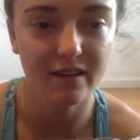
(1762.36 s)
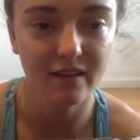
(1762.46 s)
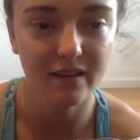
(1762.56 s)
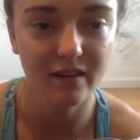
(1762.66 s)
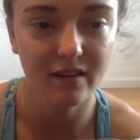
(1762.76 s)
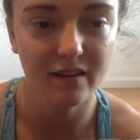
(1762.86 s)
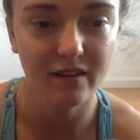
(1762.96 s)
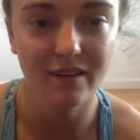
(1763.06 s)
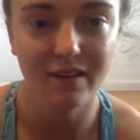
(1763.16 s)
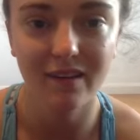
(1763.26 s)

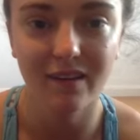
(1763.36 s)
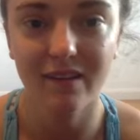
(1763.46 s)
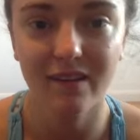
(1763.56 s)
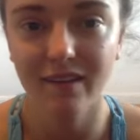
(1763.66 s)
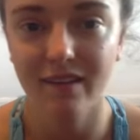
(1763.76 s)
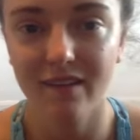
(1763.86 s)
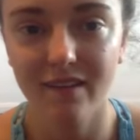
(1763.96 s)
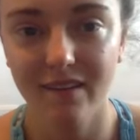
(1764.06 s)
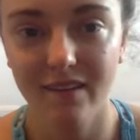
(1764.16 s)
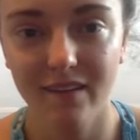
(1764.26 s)

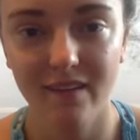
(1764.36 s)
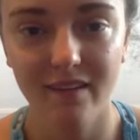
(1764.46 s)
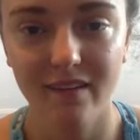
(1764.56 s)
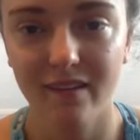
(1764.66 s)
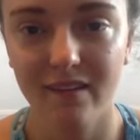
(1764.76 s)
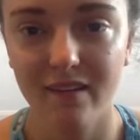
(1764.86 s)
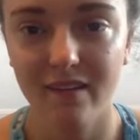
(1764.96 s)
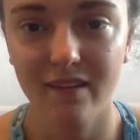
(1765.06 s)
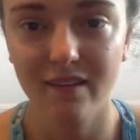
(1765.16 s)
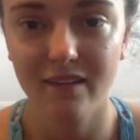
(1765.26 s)

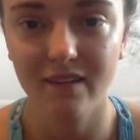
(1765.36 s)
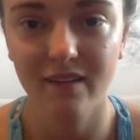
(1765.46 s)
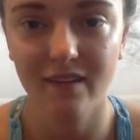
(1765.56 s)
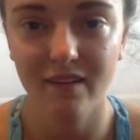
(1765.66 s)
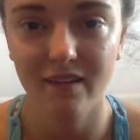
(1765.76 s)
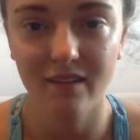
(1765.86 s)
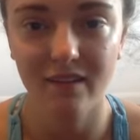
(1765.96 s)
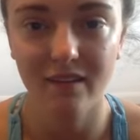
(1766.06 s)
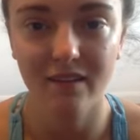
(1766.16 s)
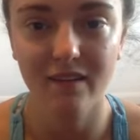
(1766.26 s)

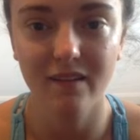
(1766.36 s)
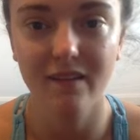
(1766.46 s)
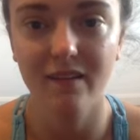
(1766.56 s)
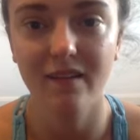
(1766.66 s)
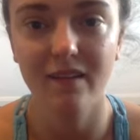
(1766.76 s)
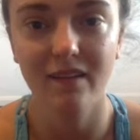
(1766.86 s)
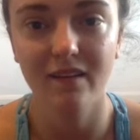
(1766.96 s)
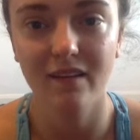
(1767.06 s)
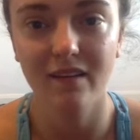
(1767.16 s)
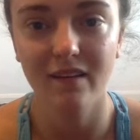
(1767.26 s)

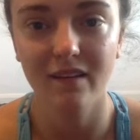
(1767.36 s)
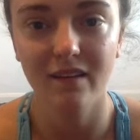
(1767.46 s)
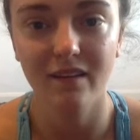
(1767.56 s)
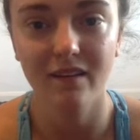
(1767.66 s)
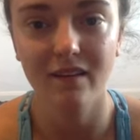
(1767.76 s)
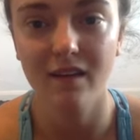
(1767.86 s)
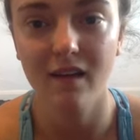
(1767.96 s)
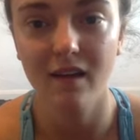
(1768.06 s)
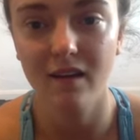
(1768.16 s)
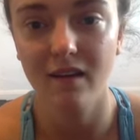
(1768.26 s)

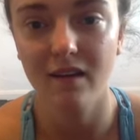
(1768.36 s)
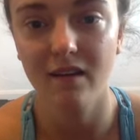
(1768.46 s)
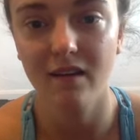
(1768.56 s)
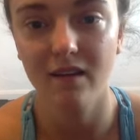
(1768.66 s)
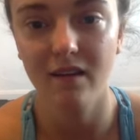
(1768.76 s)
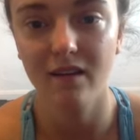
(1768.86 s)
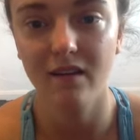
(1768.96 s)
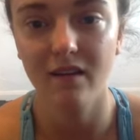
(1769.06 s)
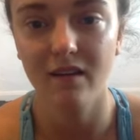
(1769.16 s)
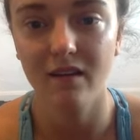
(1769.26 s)

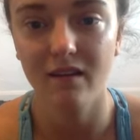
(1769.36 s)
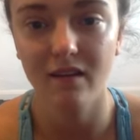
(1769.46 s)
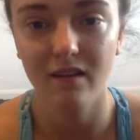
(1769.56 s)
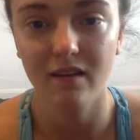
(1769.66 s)
(no one is talking)